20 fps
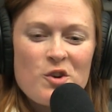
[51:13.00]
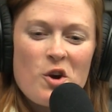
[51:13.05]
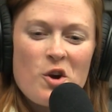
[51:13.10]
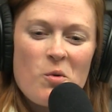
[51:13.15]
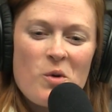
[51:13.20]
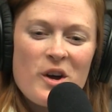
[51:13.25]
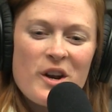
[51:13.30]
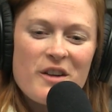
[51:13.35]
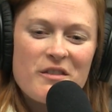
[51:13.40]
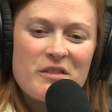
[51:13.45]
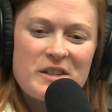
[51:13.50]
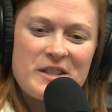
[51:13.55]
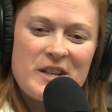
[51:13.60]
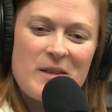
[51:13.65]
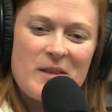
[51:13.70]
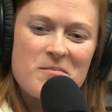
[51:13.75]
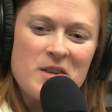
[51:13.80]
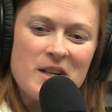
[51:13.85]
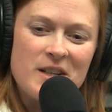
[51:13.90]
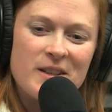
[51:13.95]
You know what? Every
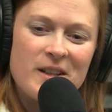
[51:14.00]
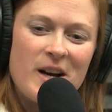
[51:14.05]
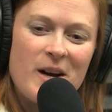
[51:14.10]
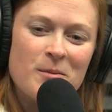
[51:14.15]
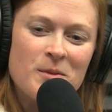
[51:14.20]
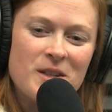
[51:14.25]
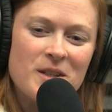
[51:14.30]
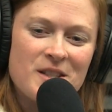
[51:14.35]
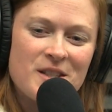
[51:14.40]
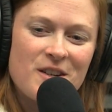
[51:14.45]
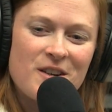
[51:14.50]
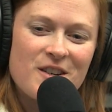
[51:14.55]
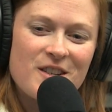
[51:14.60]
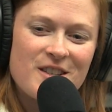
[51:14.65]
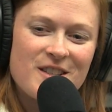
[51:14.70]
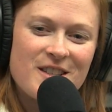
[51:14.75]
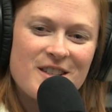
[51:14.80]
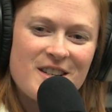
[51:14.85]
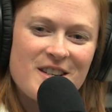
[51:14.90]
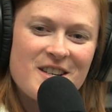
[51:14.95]
time they clapped, I
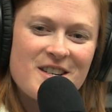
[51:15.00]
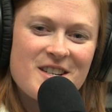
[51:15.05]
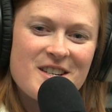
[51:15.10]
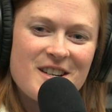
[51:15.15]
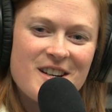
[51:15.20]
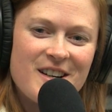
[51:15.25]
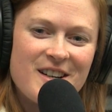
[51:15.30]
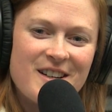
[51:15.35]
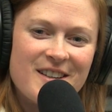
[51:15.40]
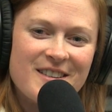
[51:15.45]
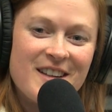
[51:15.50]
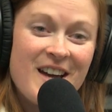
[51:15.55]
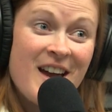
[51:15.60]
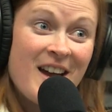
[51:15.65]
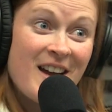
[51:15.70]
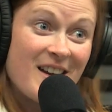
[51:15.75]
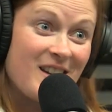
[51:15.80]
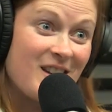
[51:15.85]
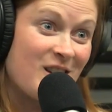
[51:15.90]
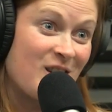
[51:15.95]
started singing, uh,
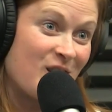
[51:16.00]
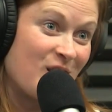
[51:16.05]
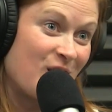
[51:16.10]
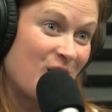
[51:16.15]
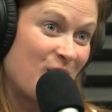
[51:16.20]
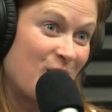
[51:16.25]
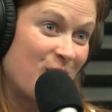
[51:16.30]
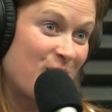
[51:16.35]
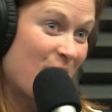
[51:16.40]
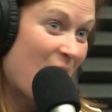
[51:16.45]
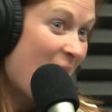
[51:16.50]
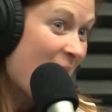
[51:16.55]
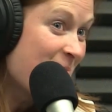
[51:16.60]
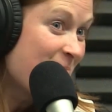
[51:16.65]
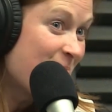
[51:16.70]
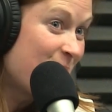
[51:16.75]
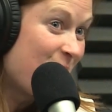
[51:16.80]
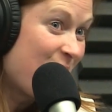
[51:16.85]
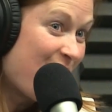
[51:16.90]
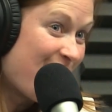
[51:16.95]
If You're
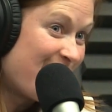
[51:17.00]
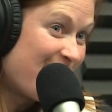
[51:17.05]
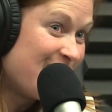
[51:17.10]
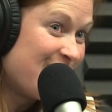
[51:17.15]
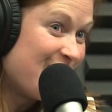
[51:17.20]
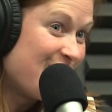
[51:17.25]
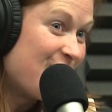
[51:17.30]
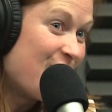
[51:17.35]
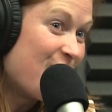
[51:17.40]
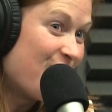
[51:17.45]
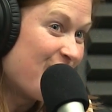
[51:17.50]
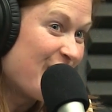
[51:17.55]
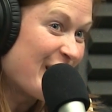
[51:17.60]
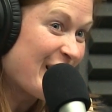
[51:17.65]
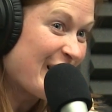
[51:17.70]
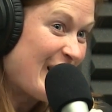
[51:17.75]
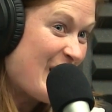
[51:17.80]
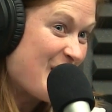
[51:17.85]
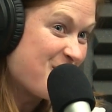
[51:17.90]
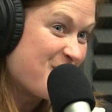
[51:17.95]
Happy and You Know
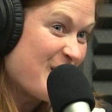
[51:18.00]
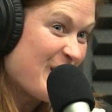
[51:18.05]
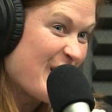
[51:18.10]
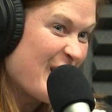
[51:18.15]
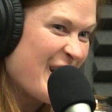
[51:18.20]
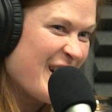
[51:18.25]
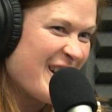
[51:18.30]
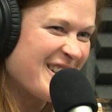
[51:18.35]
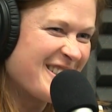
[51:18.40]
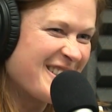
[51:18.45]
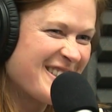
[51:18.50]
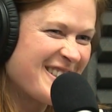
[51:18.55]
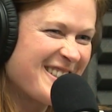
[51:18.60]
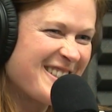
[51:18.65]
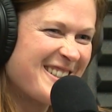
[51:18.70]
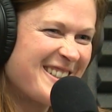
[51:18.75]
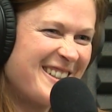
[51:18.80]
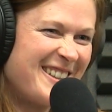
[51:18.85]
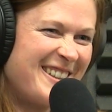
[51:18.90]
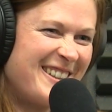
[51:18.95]
What, Clap Your
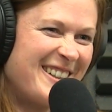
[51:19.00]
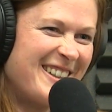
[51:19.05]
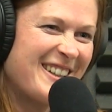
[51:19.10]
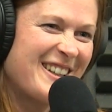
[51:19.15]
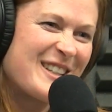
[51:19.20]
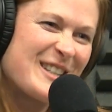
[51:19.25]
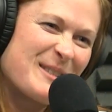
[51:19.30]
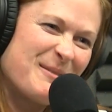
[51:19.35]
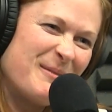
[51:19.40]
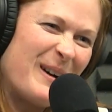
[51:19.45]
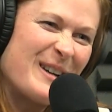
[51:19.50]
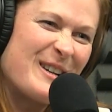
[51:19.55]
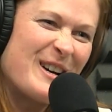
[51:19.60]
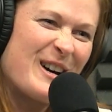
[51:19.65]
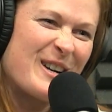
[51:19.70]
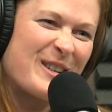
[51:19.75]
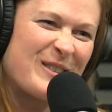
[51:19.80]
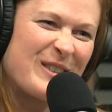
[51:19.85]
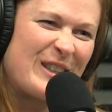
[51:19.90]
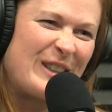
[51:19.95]
Hands. Because my
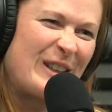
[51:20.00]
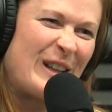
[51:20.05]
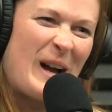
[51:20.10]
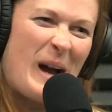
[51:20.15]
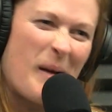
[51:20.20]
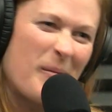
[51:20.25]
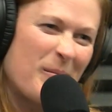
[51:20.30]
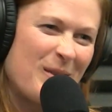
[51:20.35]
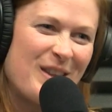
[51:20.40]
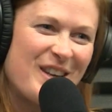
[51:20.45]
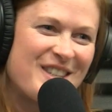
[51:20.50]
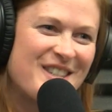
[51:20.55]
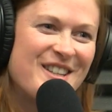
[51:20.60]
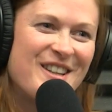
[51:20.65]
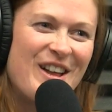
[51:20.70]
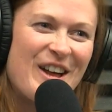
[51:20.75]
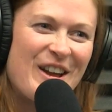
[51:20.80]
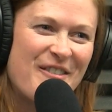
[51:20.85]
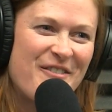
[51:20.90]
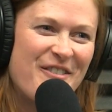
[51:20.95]
daughter would clap, and that's a
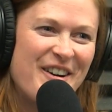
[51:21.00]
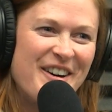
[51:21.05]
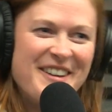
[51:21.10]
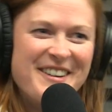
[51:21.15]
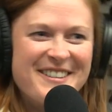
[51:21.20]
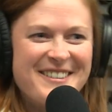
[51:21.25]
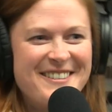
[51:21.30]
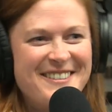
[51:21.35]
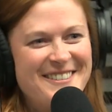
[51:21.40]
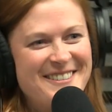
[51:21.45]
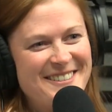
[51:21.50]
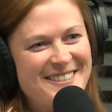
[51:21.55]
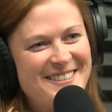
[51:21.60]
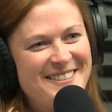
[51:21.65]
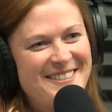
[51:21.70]
lot of fun. Oh, okay.